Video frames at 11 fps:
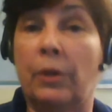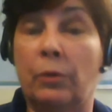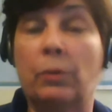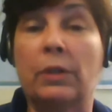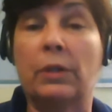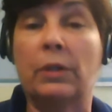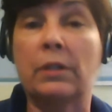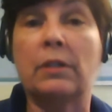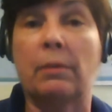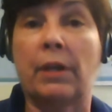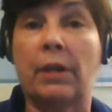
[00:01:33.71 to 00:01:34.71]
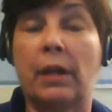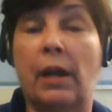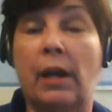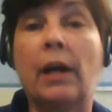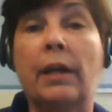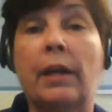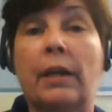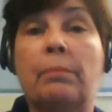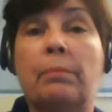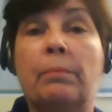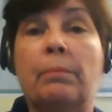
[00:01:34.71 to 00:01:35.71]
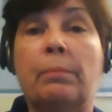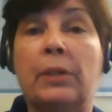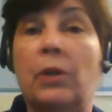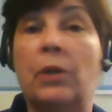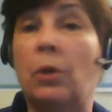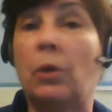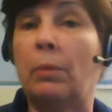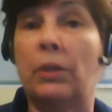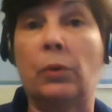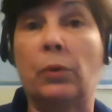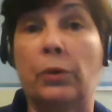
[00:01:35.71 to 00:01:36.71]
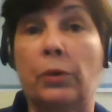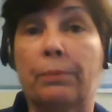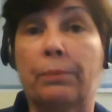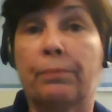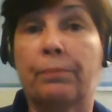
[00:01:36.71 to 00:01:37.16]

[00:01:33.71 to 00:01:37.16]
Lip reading: there was something on it, but nobody told her.